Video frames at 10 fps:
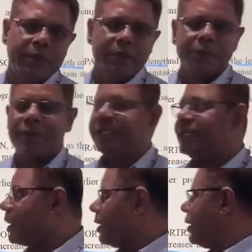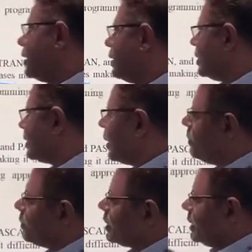So these are
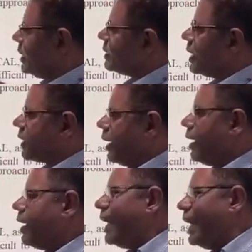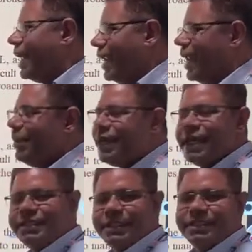some certain
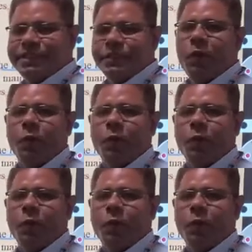limitations